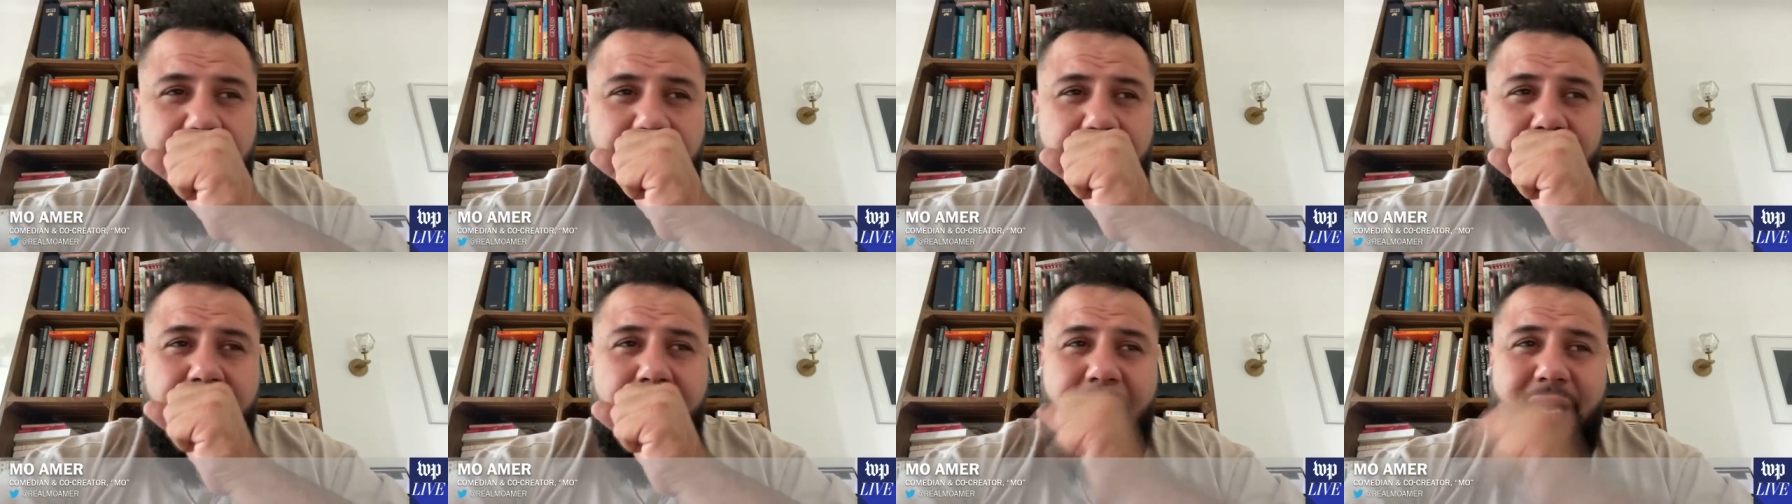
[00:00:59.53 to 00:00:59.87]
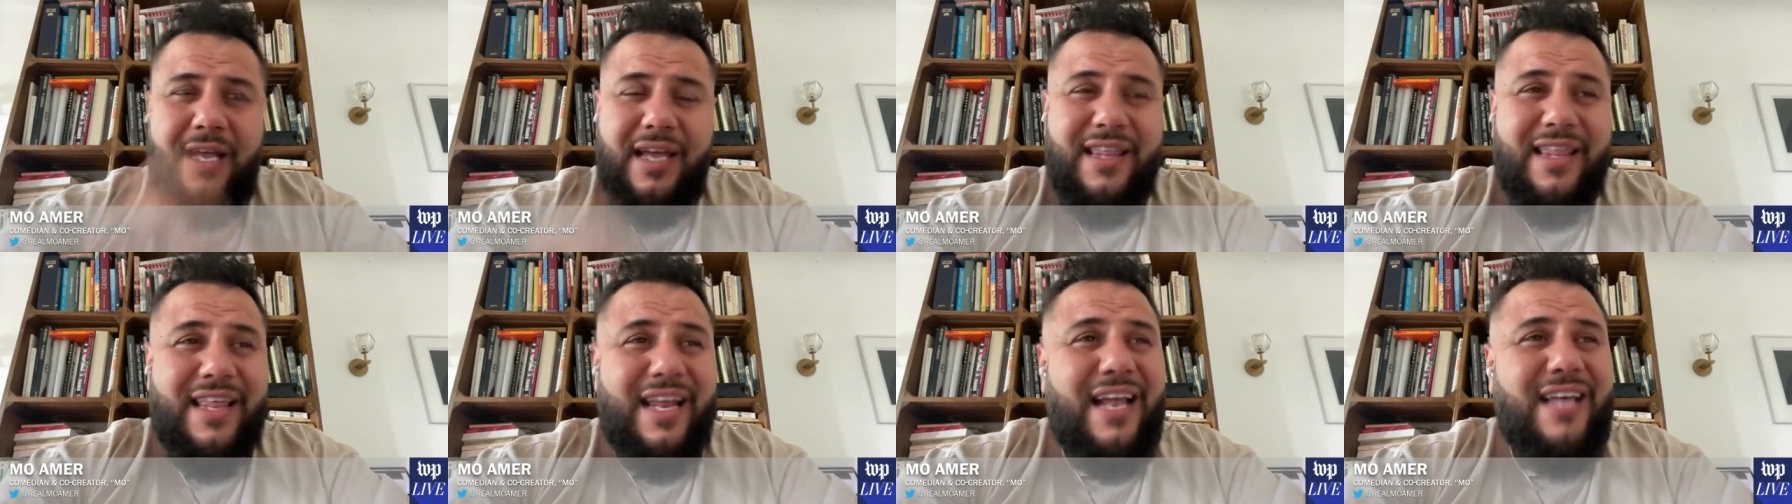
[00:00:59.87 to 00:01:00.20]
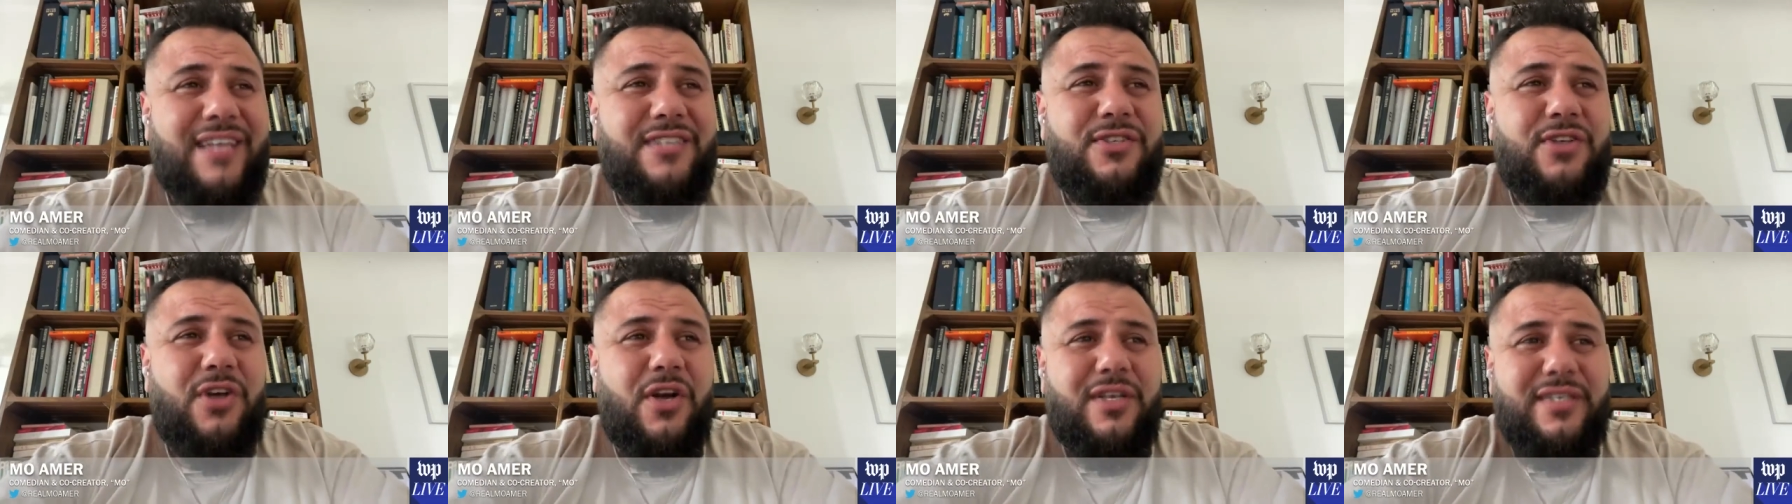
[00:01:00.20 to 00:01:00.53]
and then
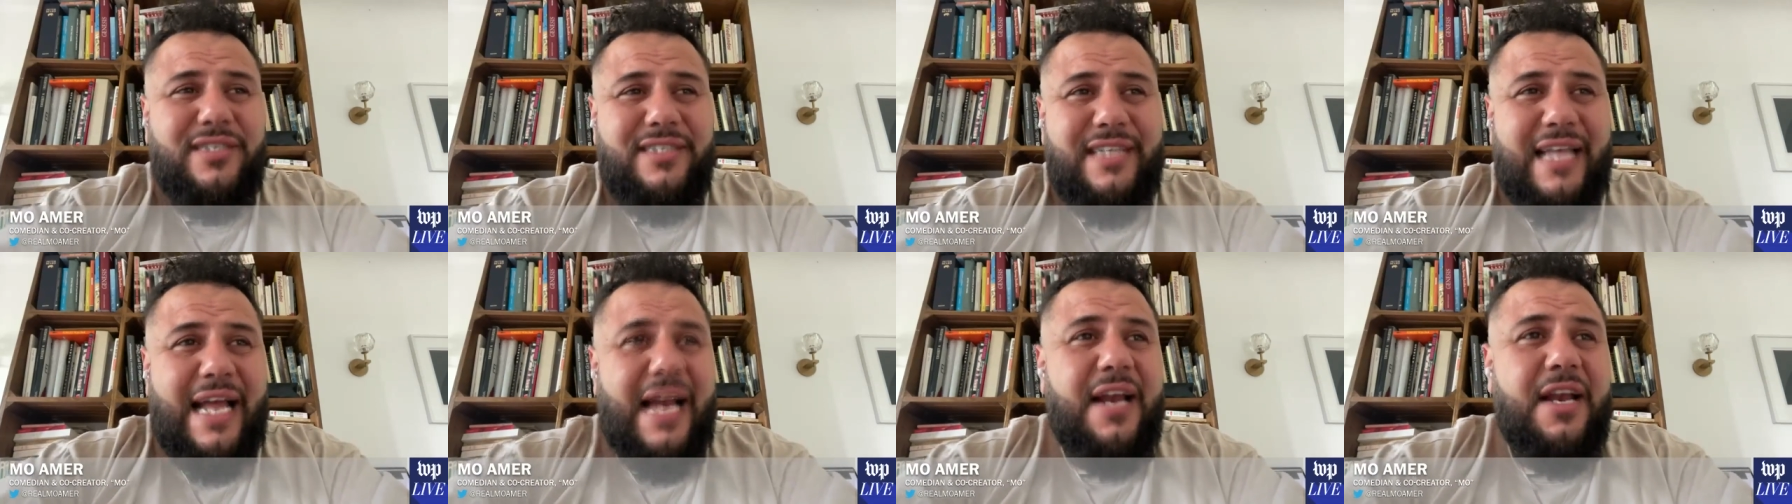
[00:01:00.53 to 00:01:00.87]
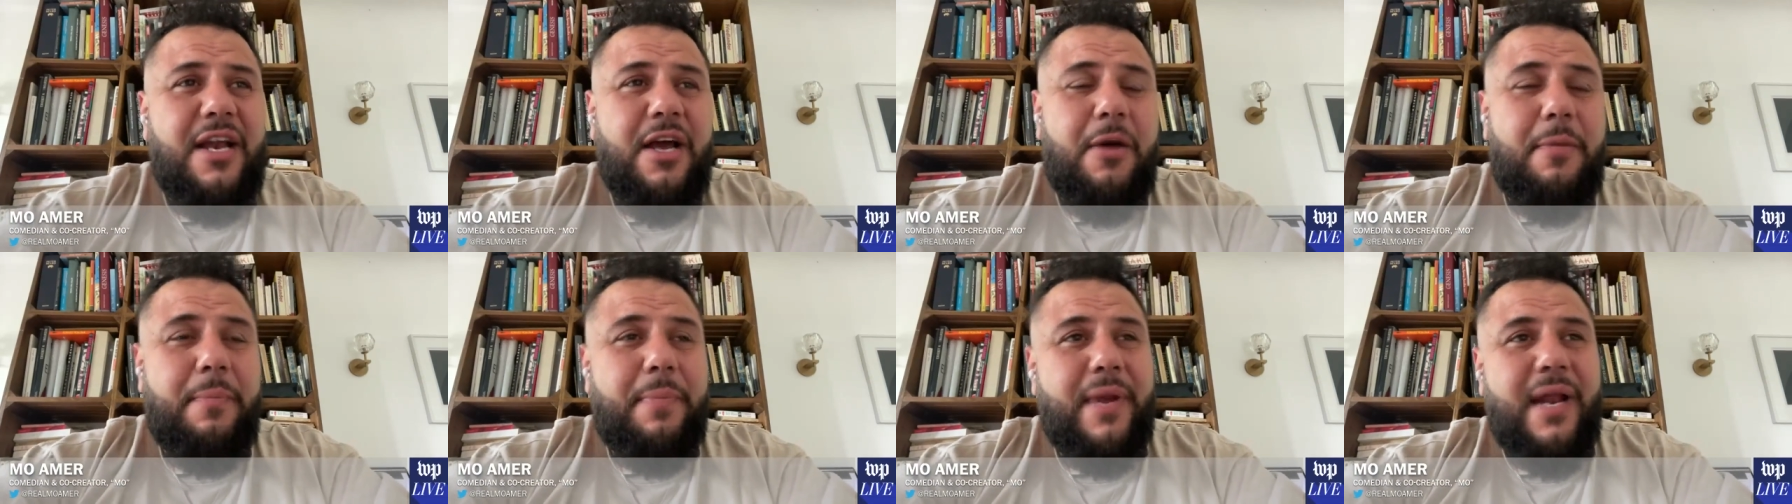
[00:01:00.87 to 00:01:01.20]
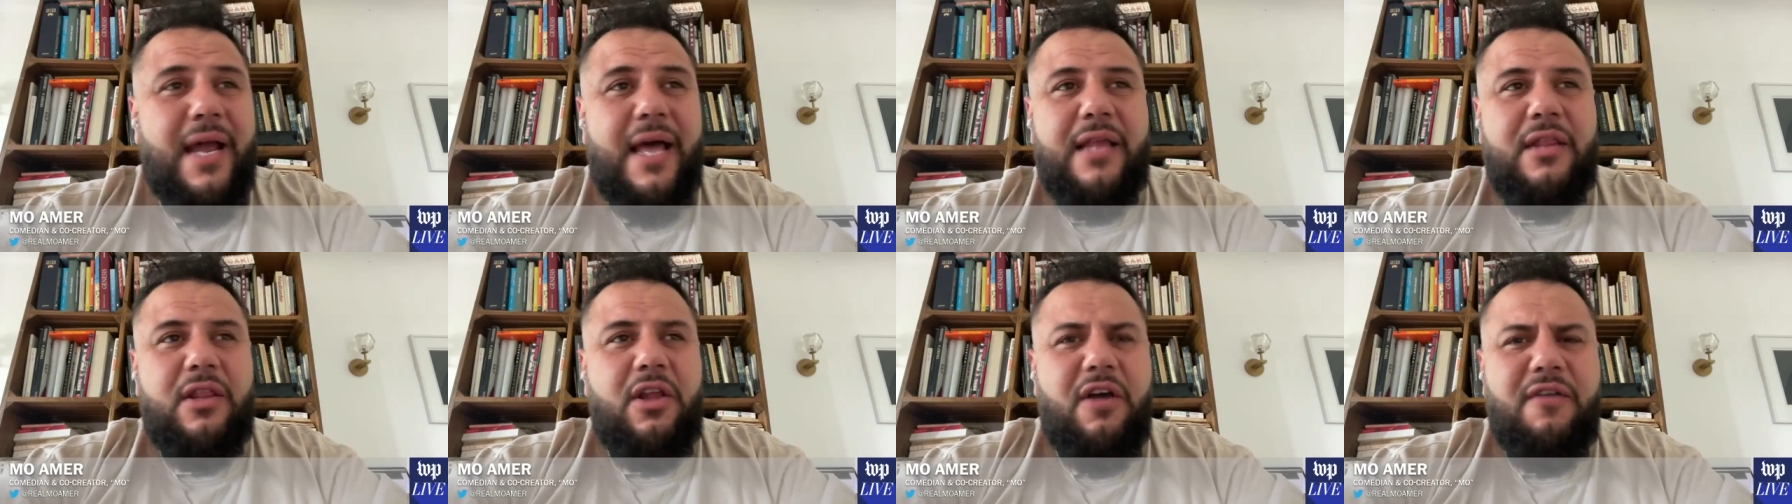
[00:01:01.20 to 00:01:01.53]
I saw stand up
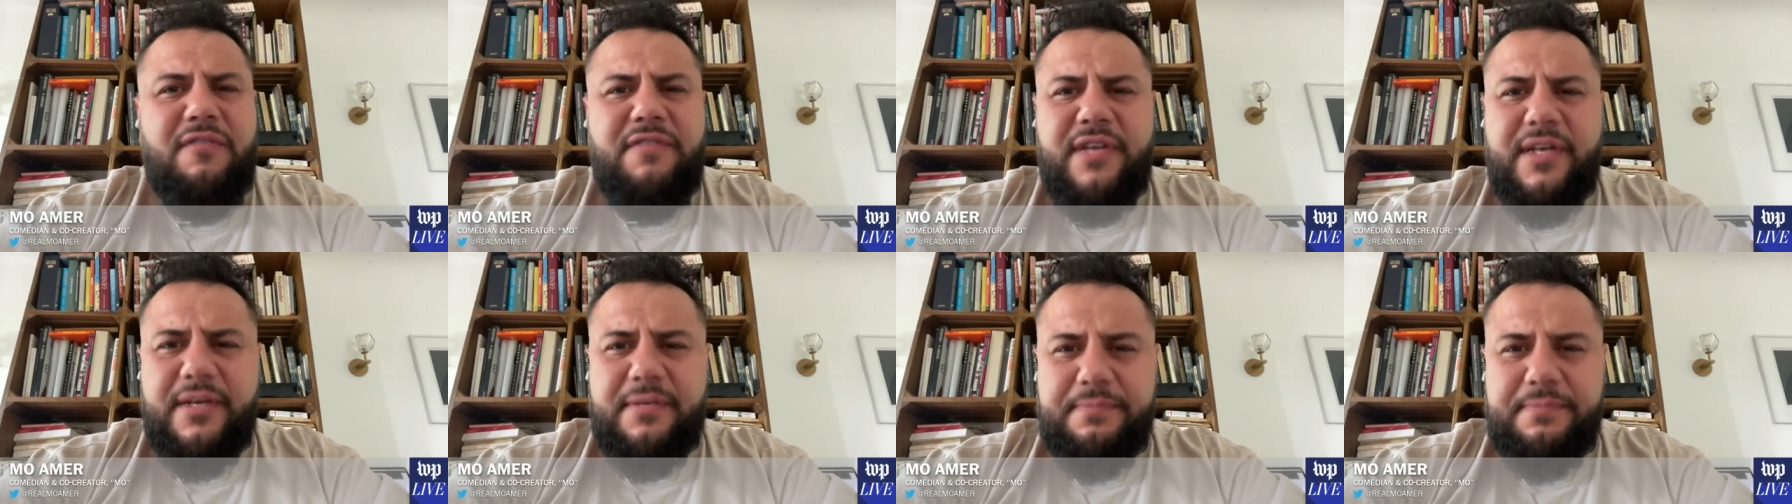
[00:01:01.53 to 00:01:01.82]
and I loved